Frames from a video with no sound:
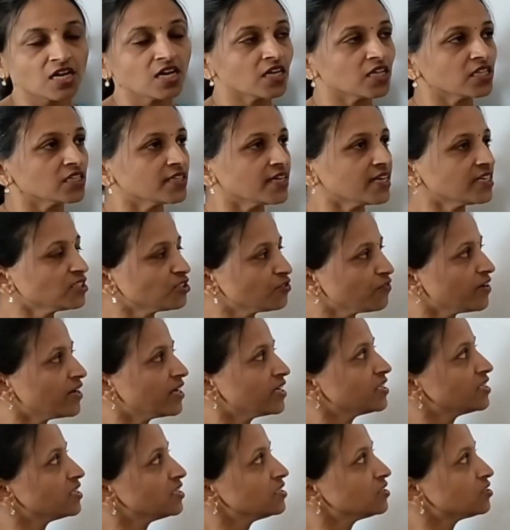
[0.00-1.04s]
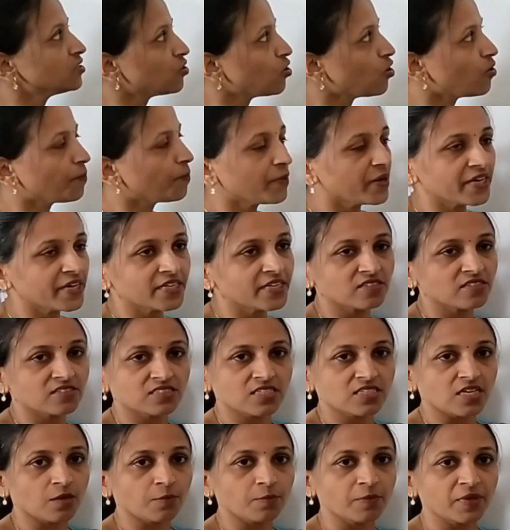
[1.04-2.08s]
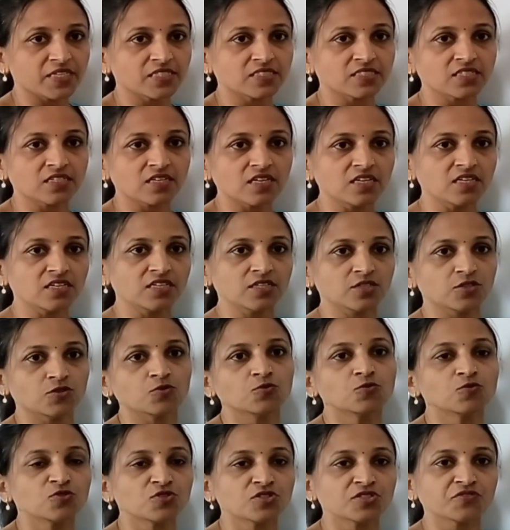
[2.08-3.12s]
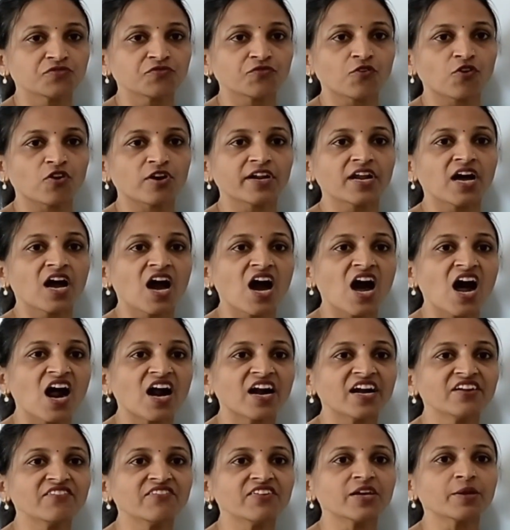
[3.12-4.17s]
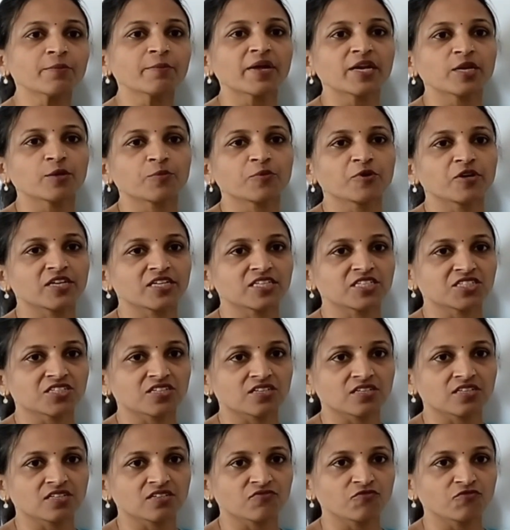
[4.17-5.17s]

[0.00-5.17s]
That's why these operators are basically used for hardware manipulation,